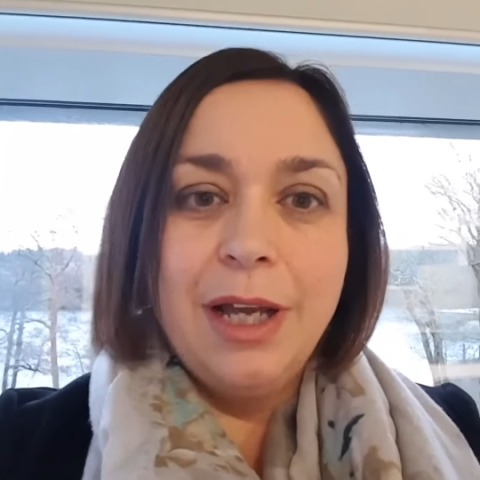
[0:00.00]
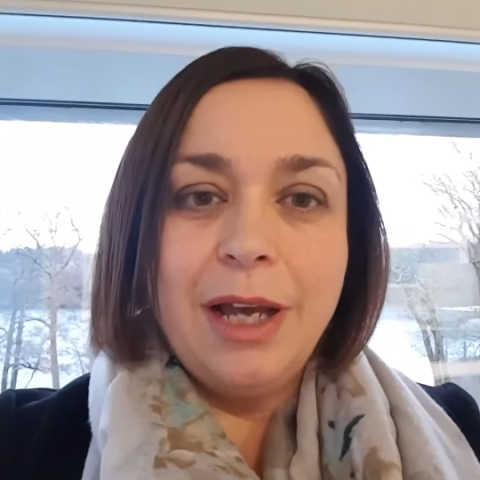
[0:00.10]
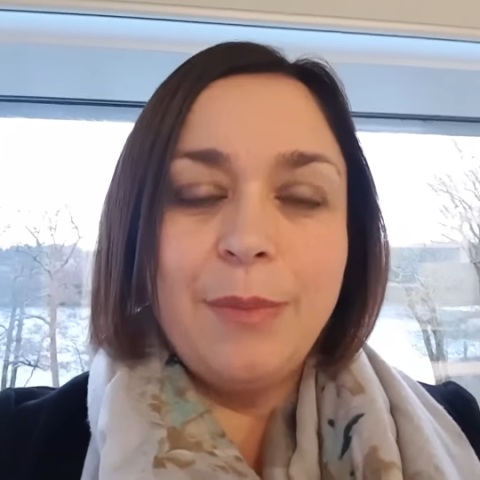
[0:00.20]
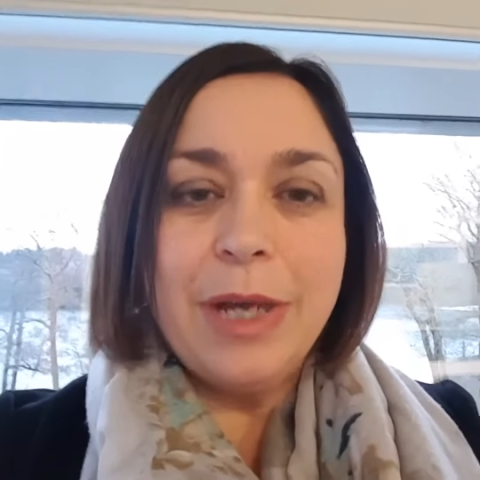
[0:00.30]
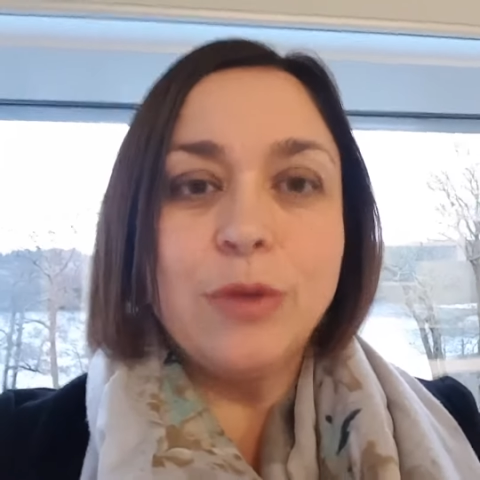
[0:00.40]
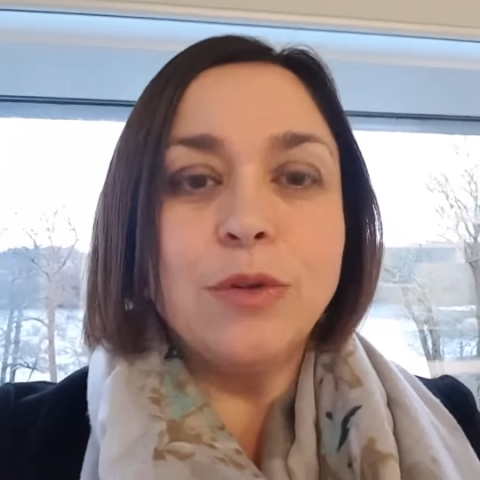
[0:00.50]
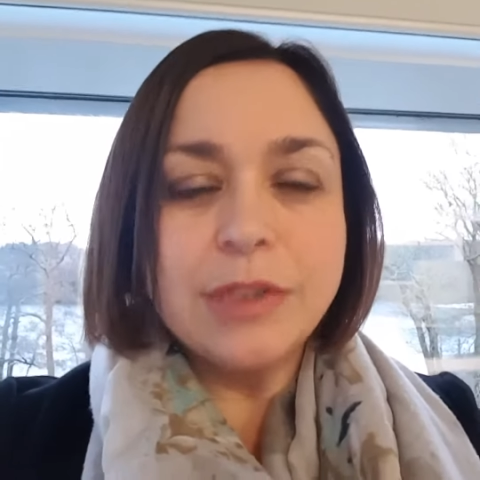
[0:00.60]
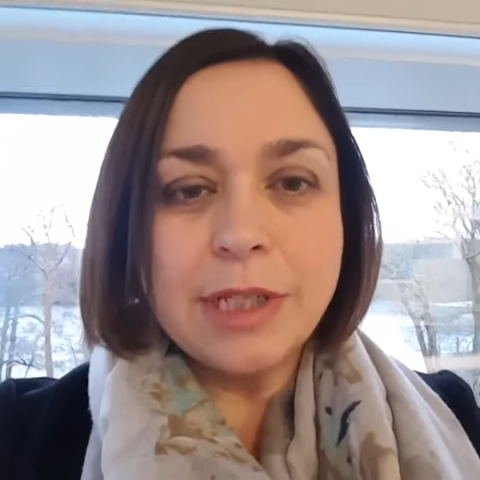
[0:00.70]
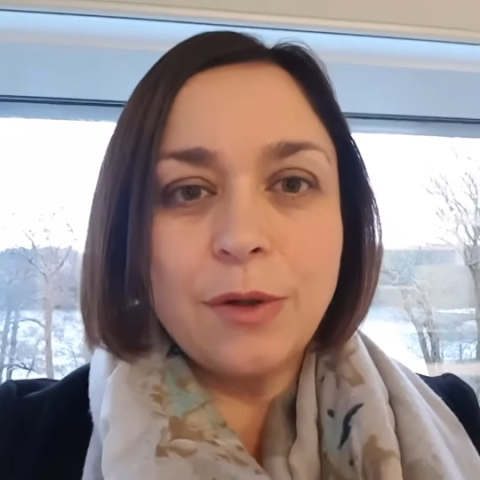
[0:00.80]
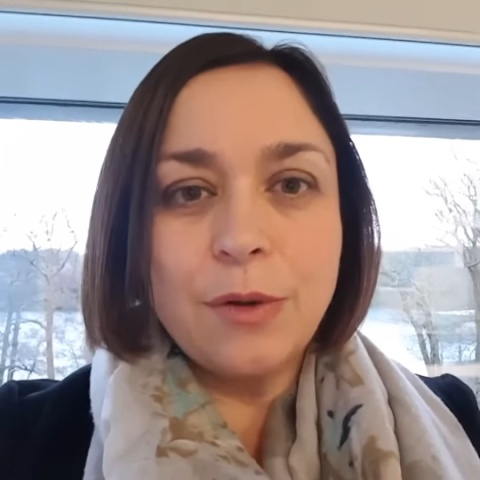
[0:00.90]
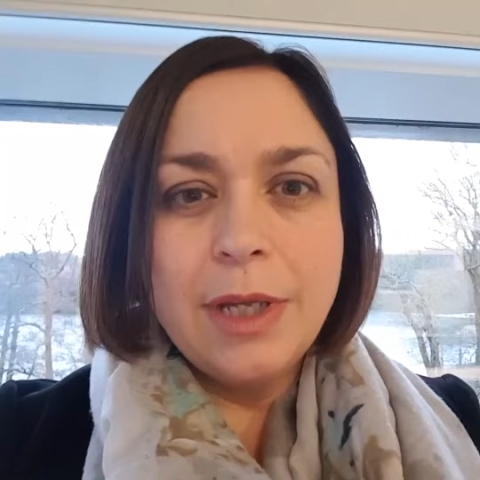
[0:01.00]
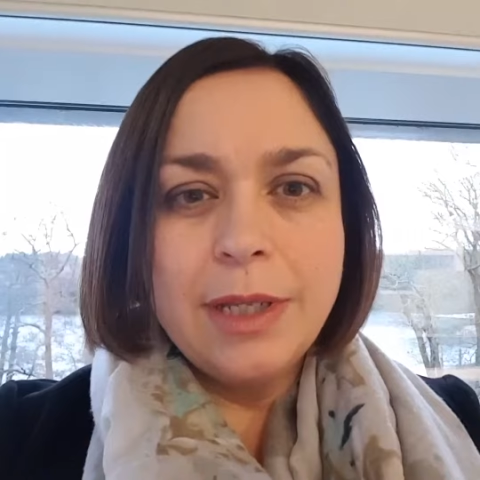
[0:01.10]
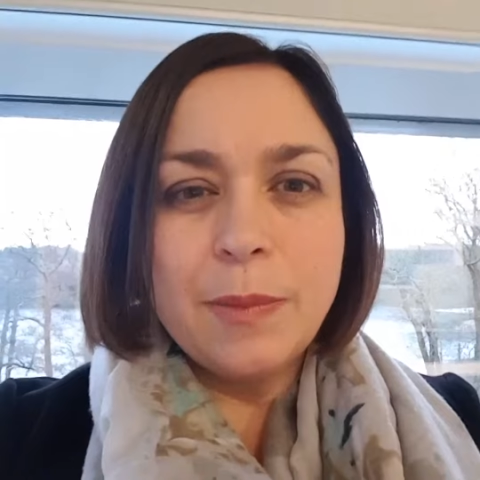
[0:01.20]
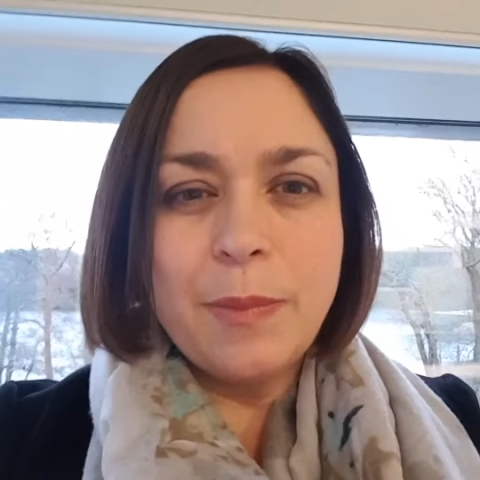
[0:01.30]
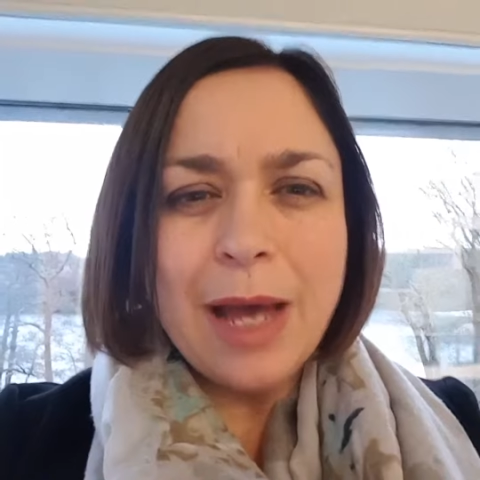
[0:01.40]
um, and also
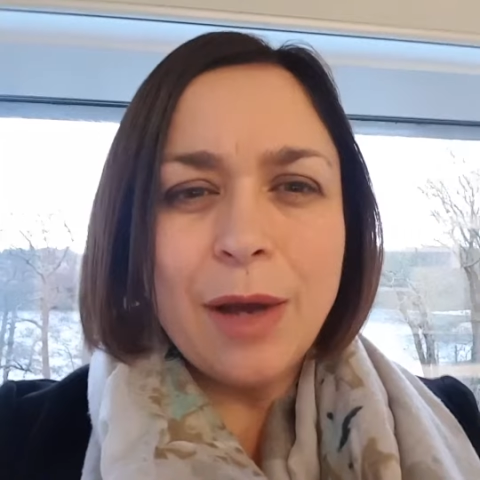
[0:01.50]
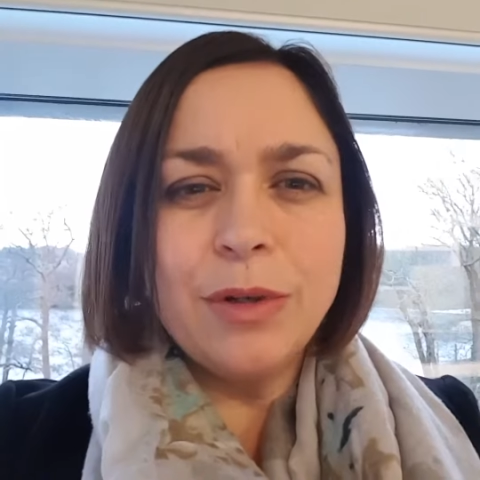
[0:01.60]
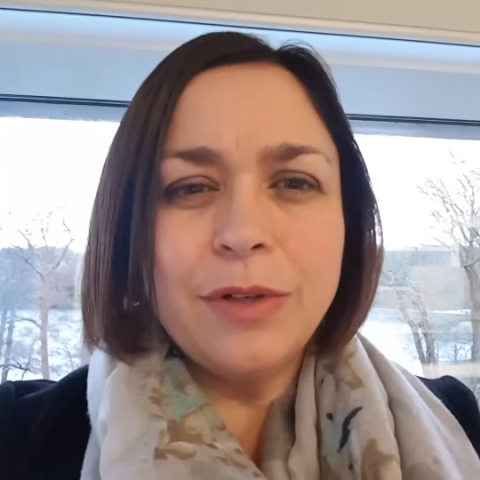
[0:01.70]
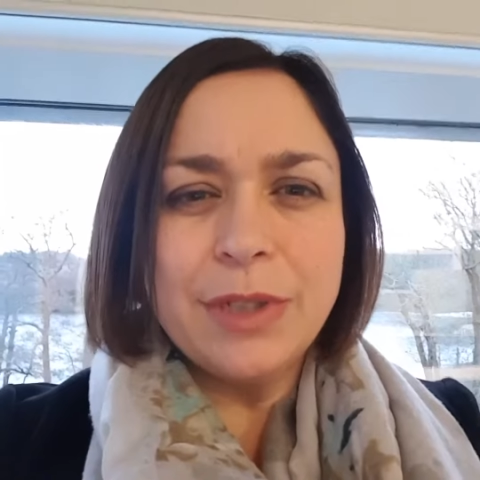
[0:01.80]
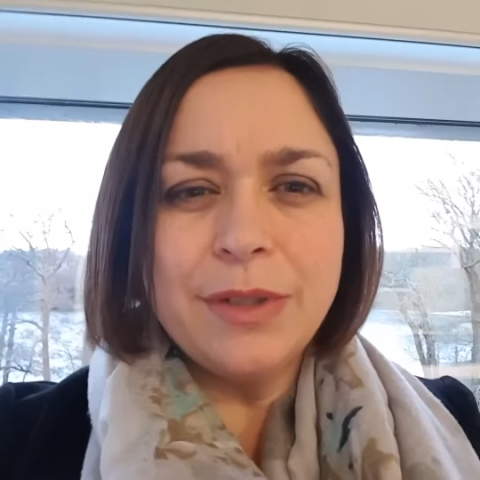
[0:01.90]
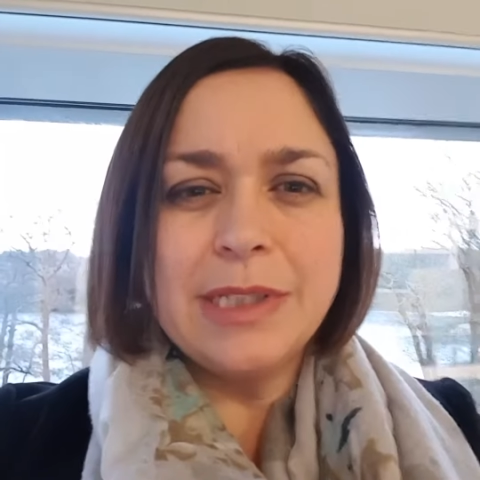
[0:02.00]
the power of doing